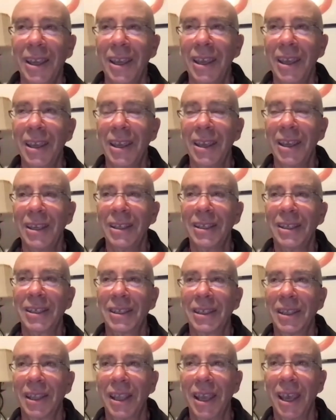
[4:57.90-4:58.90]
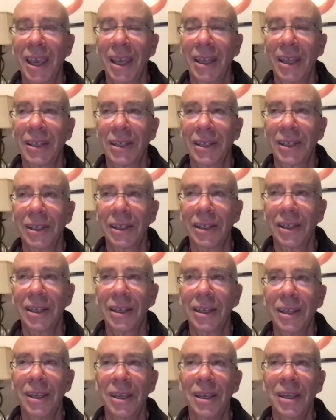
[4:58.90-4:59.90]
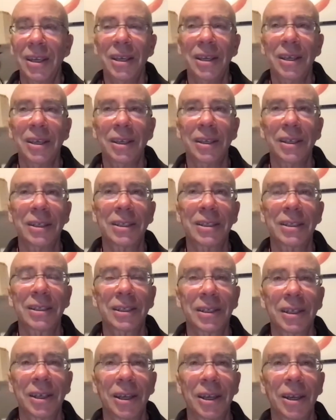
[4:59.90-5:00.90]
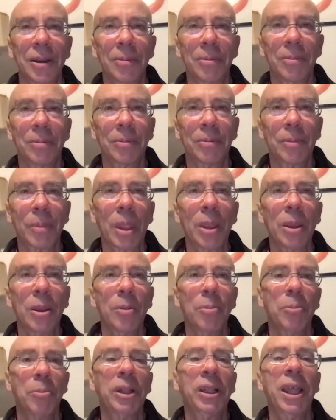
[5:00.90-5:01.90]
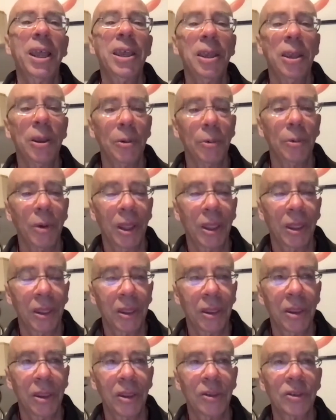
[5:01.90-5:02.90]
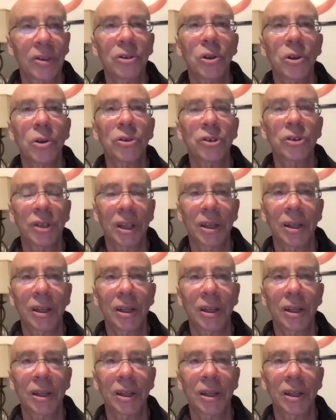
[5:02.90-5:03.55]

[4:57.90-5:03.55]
is that he is playing with this notion